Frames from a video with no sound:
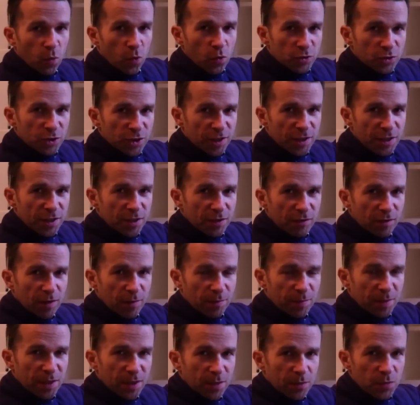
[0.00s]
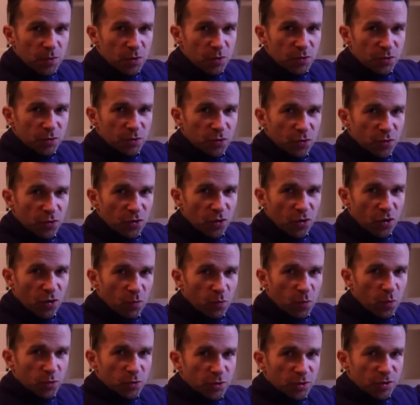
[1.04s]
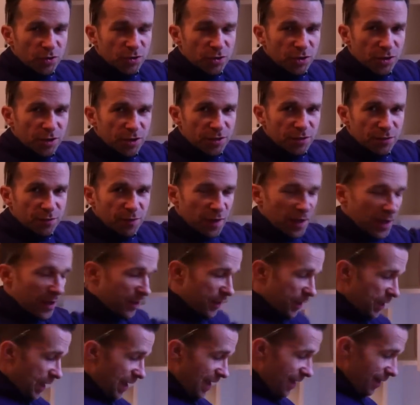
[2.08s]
water heater up here which was doing the hot water to this flat,